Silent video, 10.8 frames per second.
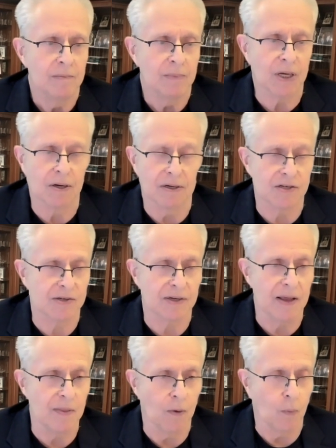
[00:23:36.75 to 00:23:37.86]
because
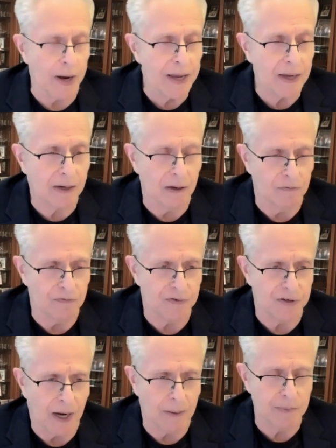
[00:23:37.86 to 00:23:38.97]
in the wake of
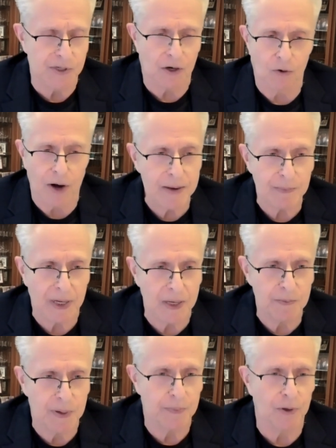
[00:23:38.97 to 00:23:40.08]
Dobbs, a great many
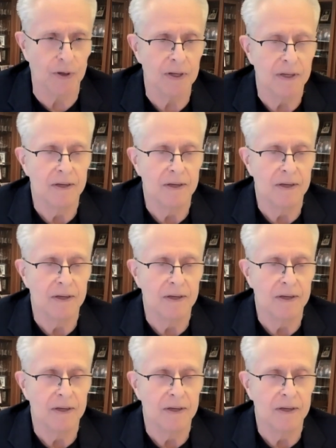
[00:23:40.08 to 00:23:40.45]
people